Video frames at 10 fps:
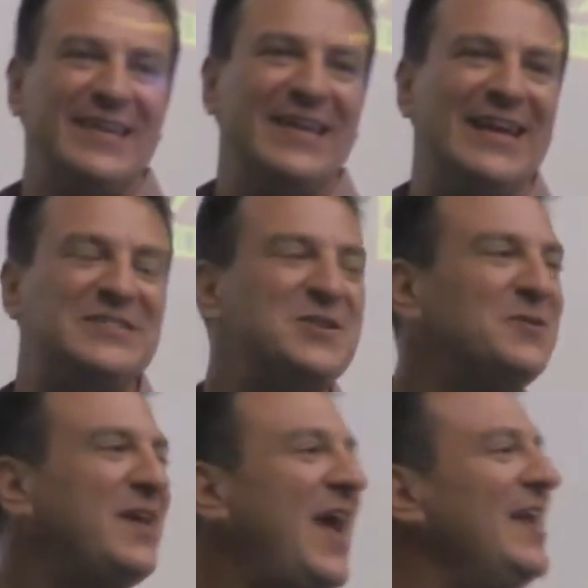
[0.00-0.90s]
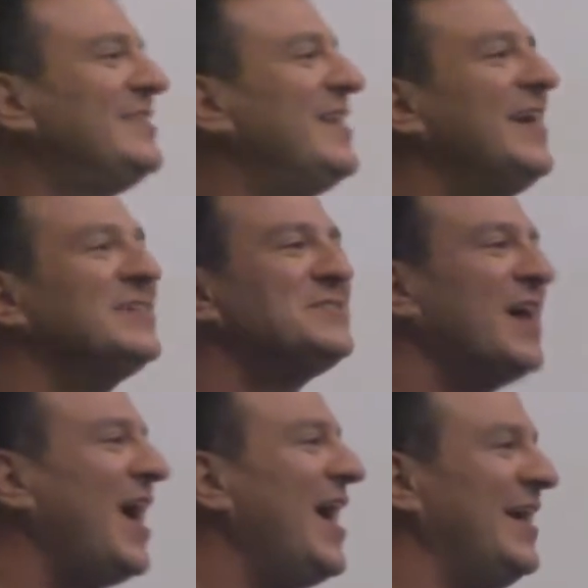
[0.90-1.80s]
it's okay to take a
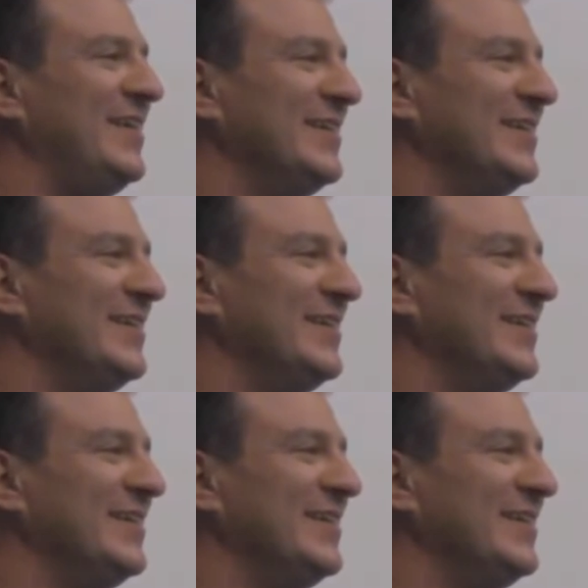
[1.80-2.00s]
side.